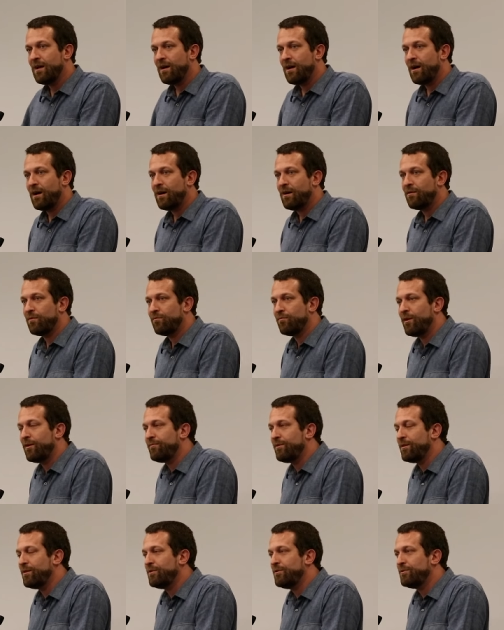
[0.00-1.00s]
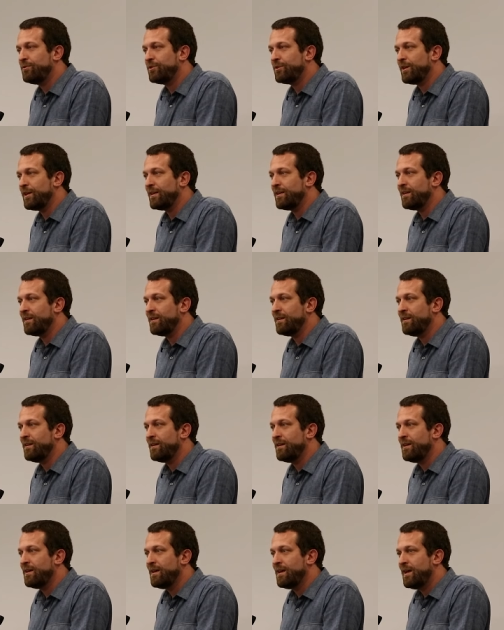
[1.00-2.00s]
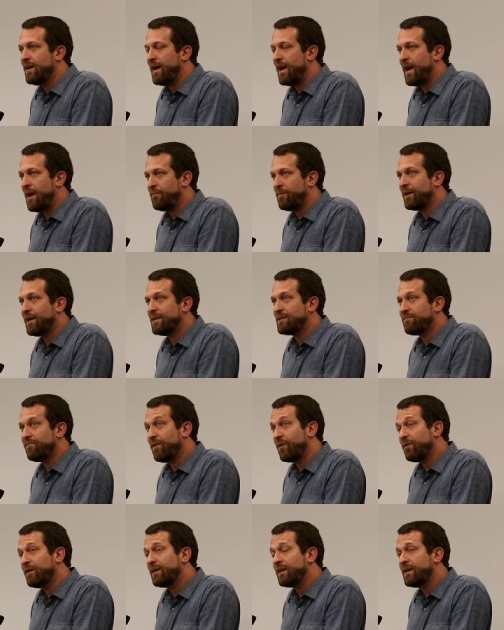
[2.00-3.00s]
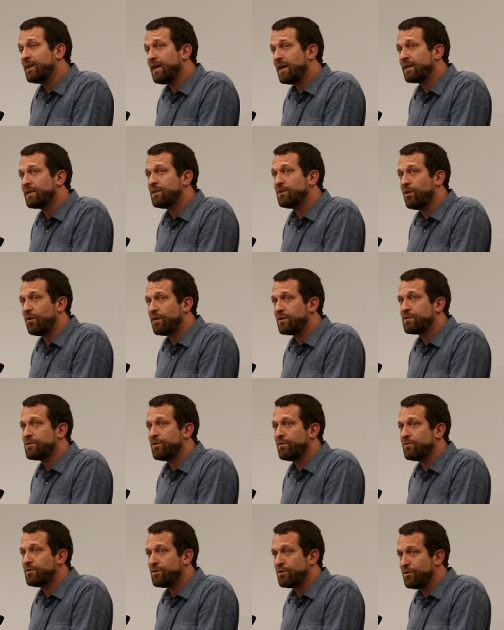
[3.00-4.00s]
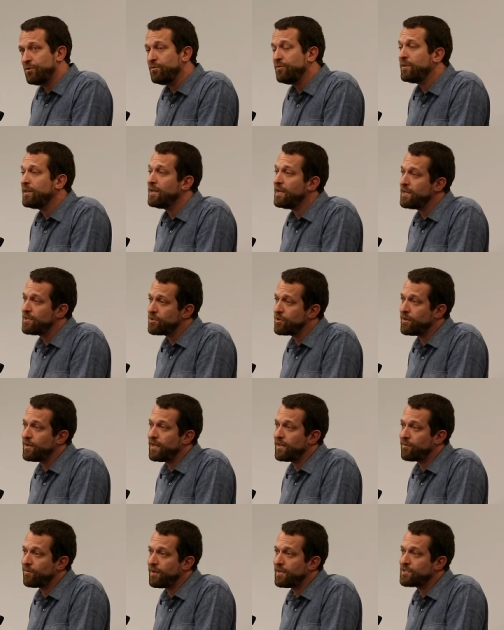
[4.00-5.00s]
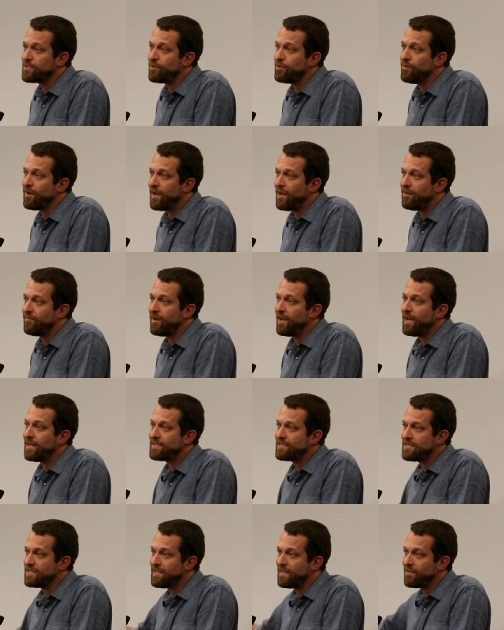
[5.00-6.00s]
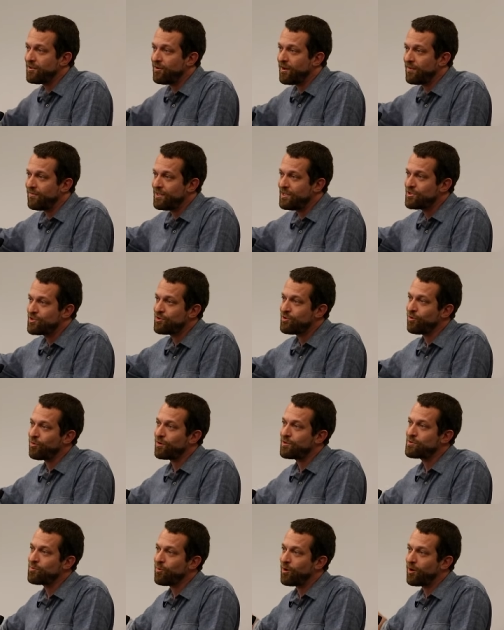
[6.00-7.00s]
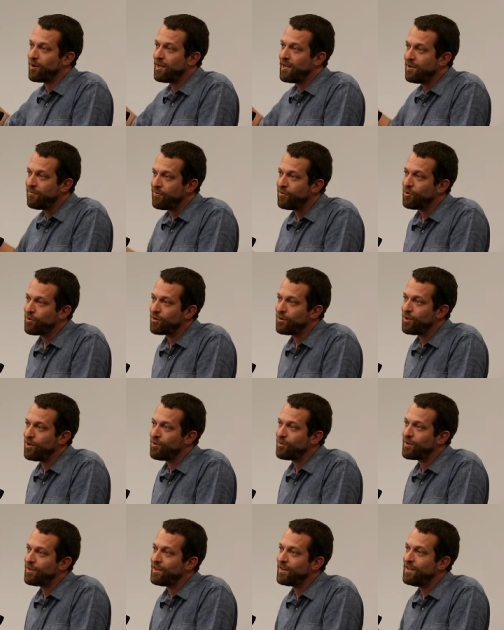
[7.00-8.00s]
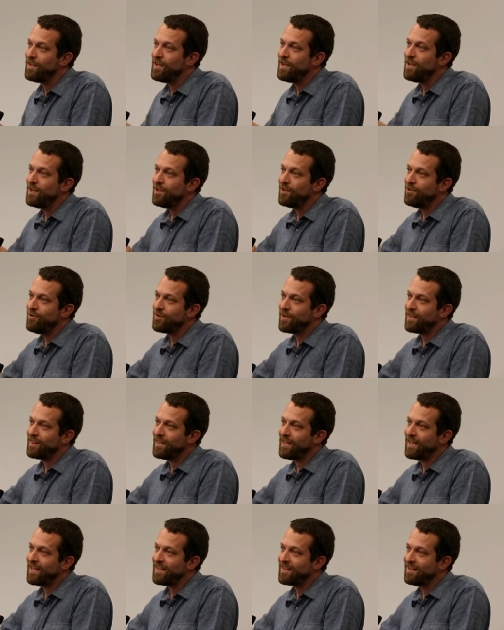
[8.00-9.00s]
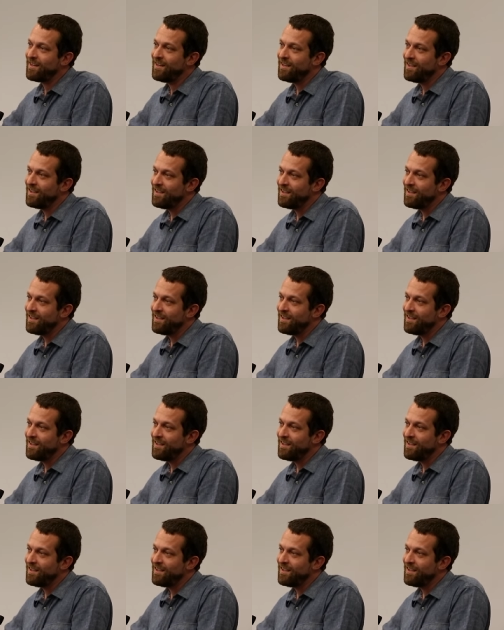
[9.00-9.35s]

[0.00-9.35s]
uh, revolution happening. It's very connected also to the internet, right? So you have Etsy and you have these stores where if you're local, you can then